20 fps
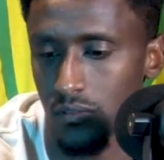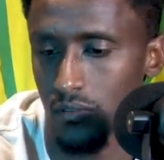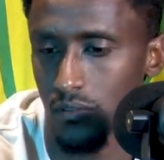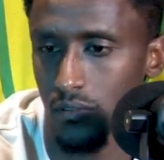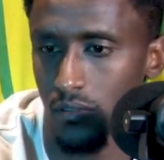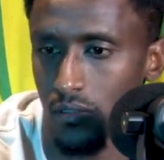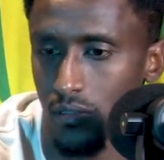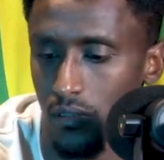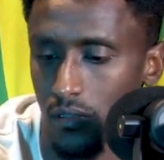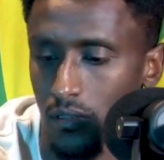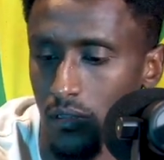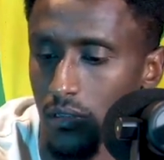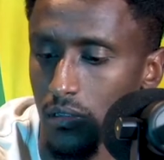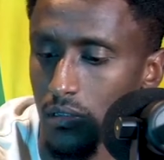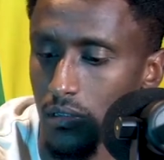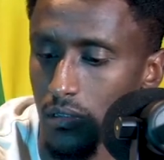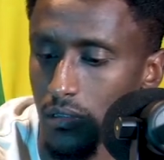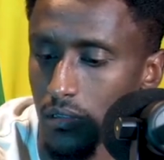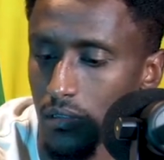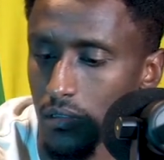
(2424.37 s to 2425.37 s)

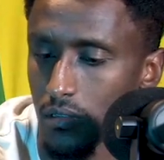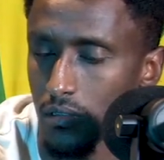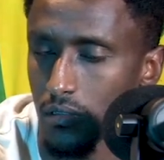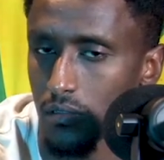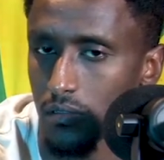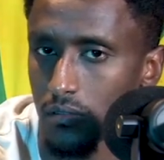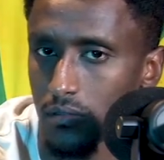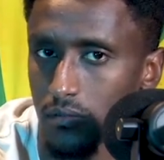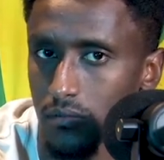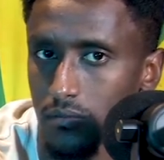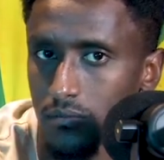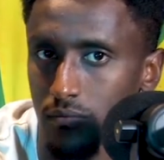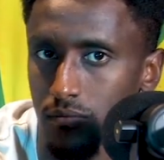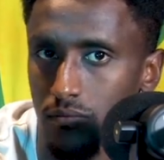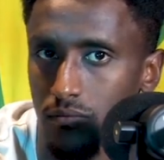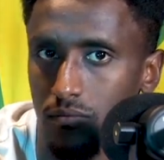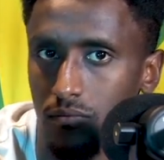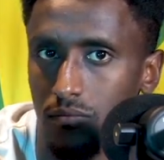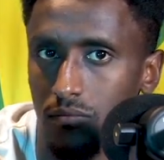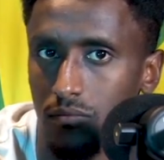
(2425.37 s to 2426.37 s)

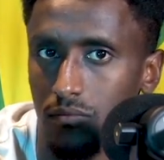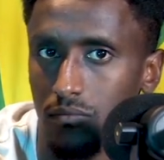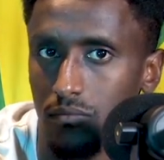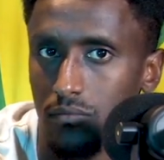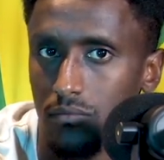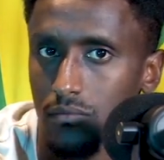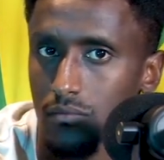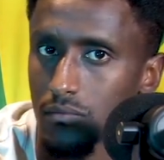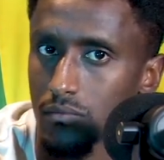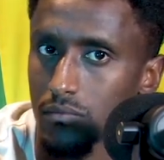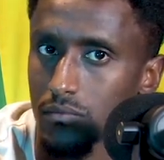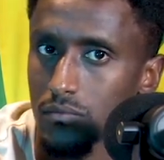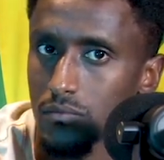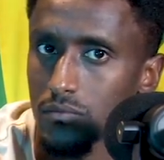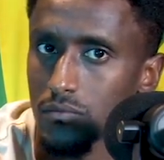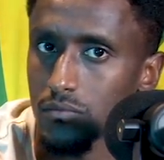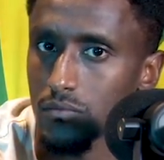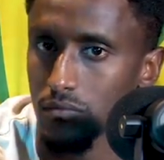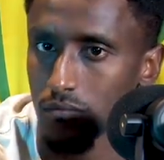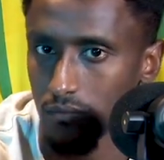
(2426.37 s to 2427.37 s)

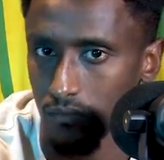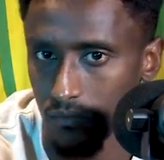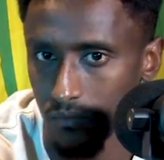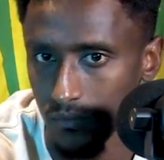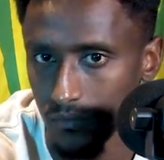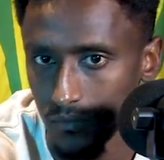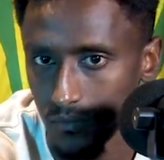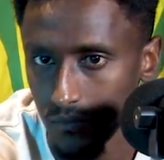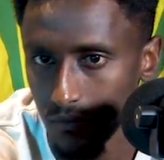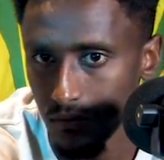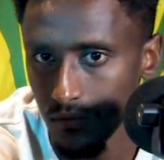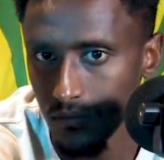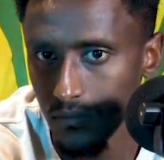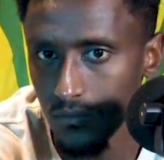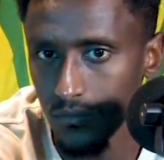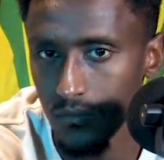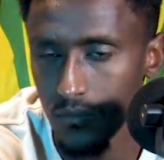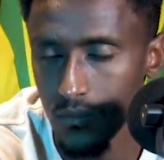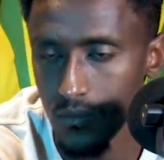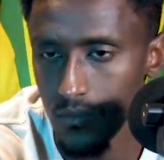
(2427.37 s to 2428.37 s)

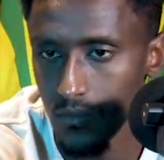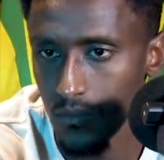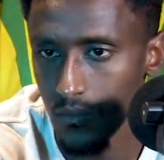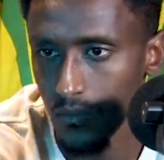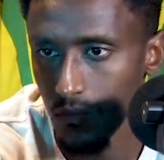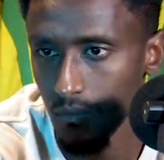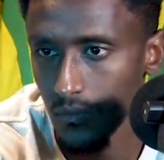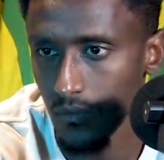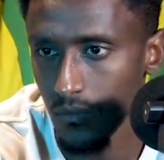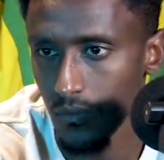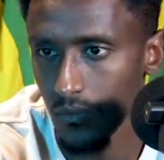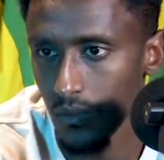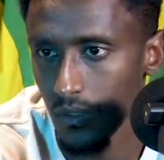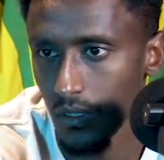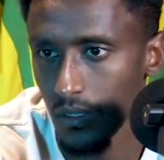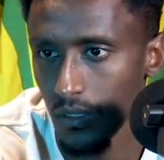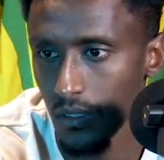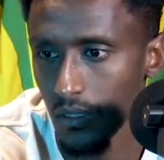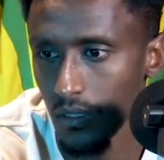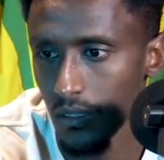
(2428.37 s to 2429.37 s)

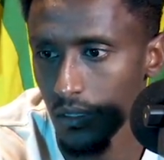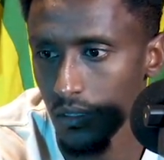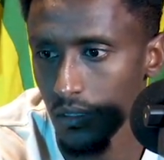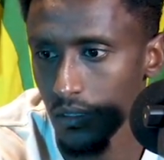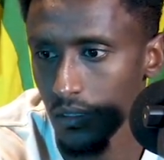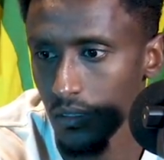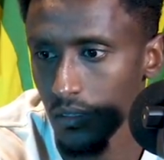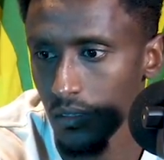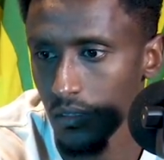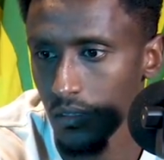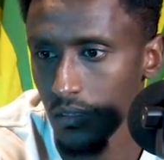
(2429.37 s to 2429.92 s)
(silent)